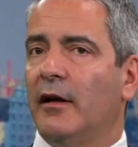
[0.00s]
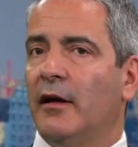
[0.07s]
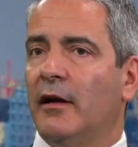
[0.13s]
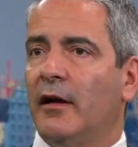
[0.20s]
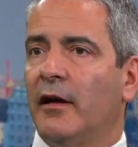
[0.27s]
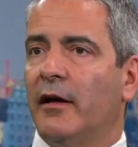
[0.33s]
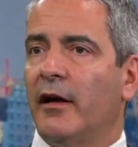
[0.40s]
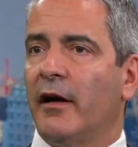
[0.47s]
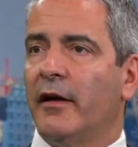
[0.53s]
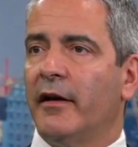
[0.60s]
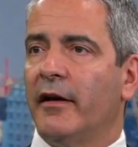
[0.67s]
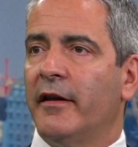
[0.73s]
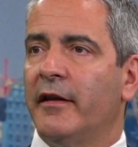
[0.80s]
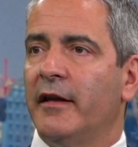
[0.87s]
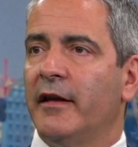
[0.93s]
I
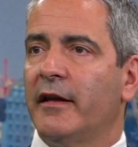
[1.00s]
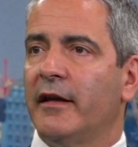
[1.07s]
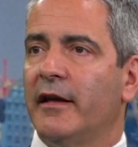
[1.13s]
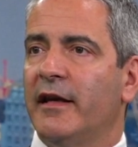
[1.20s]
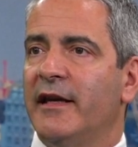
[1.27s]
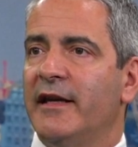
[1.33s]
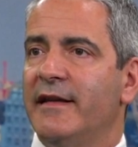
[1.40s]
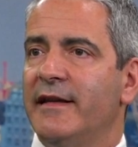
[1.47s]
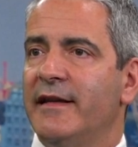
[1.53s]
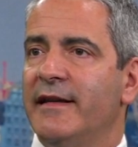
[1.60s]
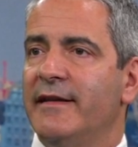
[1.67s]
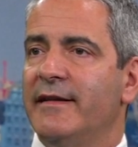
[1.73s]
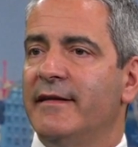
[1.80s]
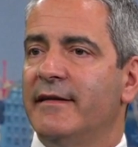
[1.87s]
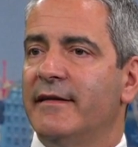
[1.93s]
think it
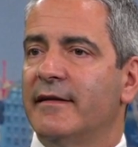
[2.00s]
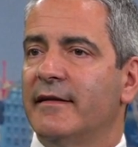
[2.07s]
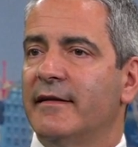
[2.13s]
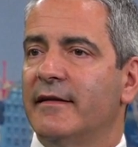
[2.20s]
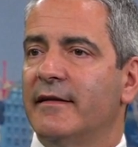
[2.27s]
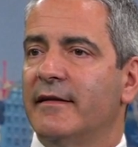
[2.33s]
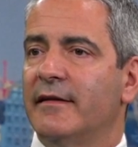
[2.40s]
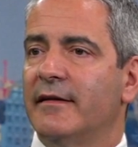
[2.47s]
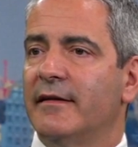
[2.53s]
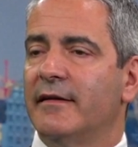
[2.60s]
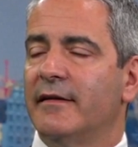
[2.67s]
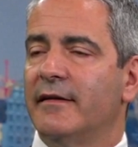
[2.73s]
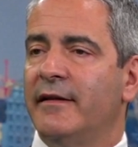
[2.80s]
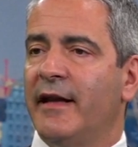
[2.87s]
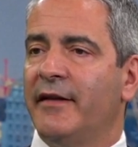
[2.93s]
is
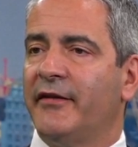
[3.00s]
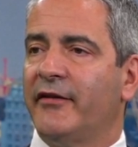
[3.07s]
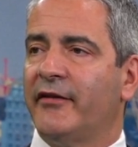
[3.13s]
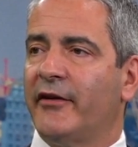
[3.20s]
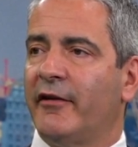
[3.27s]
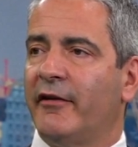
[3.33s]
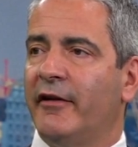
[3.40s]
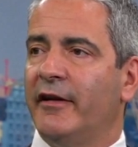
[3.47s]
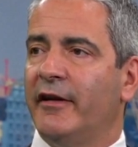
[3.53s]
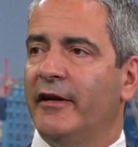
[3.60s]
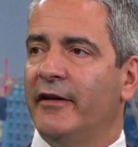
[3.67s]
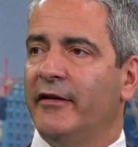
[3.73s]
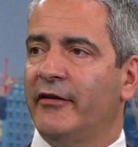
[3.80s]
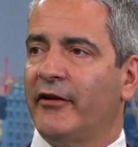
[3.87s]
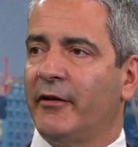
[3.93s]
necessary
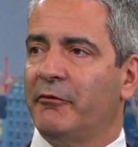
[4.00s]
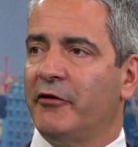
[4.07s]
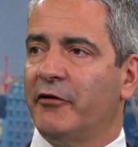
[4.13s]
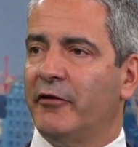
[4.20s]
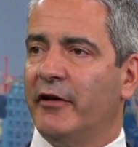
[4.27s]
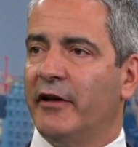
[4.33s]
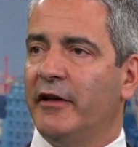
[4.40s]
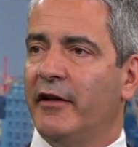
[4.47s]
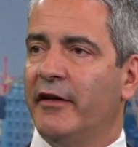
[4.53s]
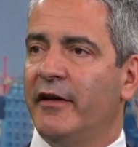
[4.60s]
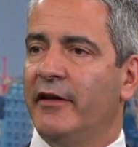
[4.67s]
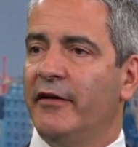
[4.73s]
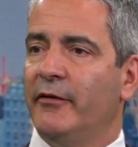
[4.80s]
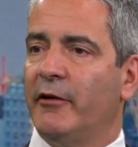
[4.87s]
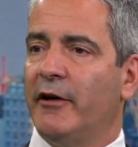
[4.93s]
in some degree. You know,
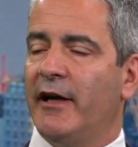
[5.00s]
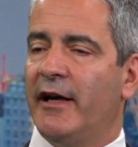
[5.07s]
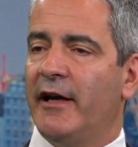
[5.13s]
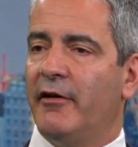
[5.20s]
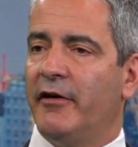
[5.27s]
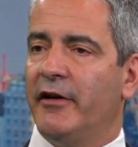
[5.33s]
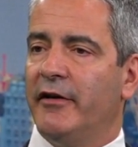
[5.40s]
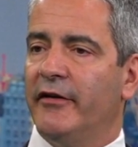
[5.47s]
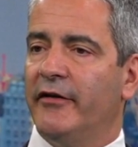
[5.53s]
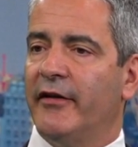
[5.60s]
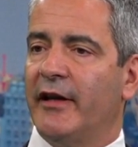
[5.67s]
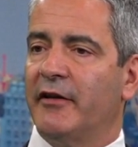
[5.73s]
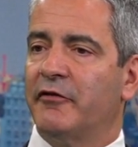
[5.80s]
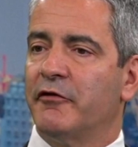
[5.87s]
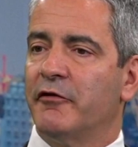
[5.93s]
these were areas
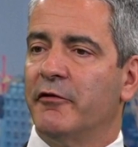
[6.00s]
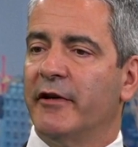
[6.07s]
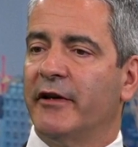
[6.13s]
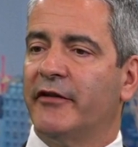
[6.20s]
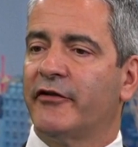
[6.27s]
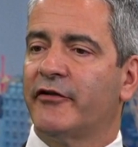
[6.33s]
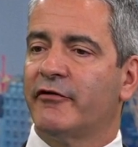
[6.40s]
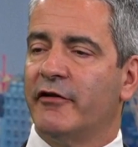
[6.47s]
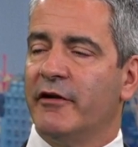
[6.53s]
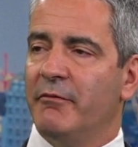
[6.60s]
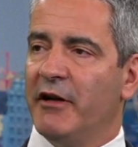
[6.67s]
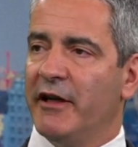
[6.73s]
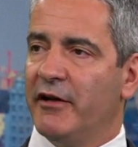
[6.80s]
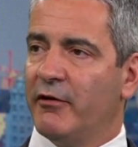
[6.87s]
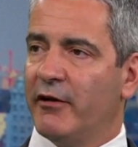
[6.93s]
that grew
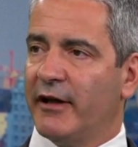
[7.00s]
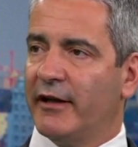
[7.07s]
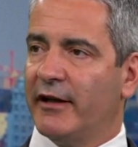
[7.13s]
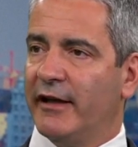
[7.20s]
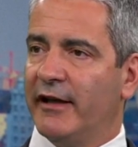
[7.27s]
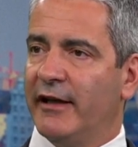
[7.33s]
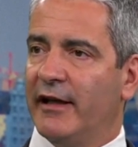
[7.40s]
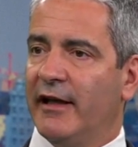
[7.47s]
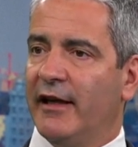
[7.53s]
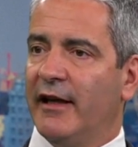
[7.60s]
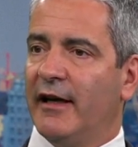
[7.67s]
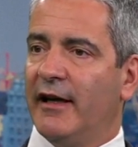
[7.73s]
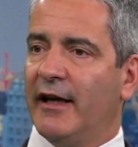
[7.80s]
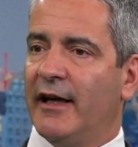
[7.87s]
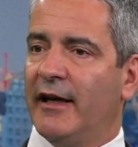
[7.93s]
extremely quickly.
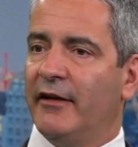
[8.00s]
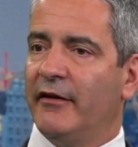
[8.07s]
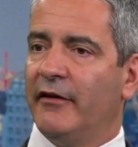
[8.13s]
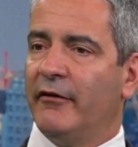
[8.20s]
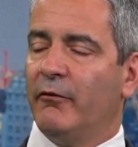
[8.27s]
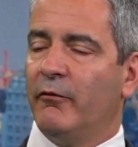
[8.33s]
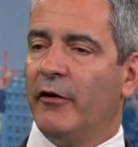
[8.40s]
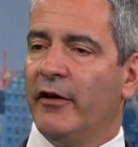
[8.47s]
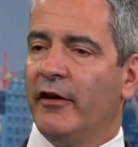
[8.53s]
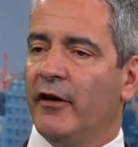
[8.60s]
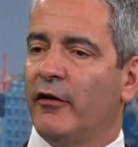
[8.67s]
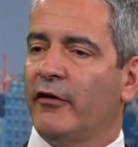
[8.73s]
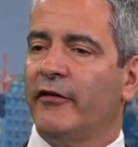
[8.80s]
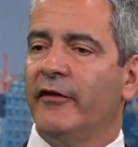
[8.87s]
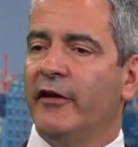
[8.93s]
And with a
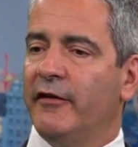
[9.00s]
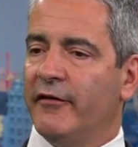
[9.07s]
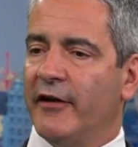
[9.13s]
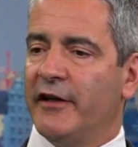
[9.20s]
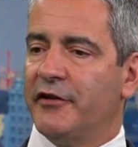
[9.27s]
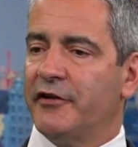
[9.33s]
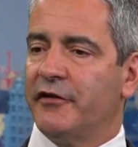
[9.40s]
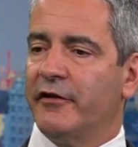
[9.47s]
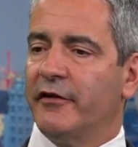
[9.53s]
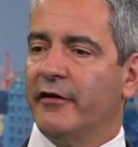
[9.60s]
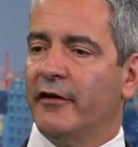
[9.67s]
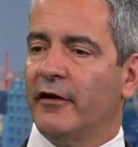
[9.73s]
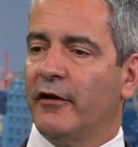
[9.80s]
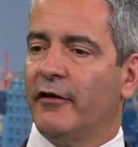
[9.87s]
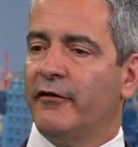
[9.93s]
lot of innovation
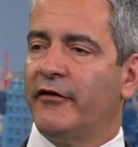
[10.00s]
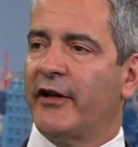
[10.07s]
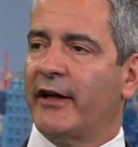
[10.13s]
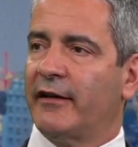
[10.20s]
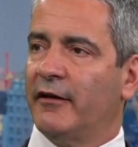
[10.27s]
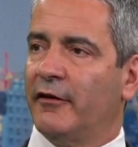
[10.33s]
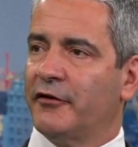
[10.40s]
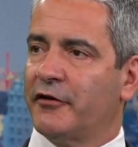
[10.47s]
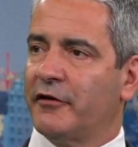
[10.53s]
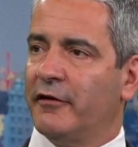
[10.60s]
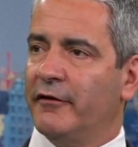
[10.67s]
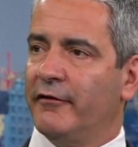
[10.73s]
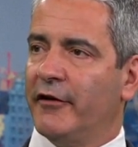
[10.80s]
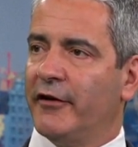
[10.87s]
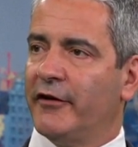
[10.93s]
and a lot of technological
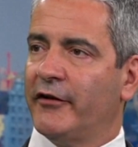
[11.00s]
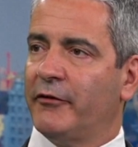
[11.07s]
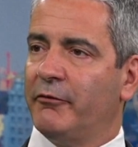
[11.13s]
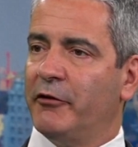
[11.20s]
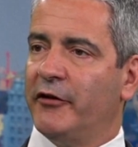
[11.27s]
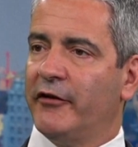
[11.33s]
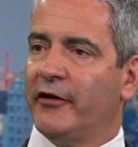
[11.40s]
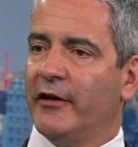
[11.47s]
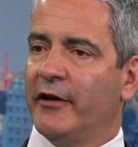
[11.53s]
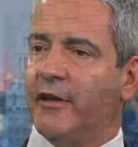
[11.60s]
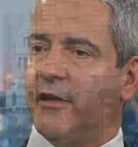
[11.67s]
advancement,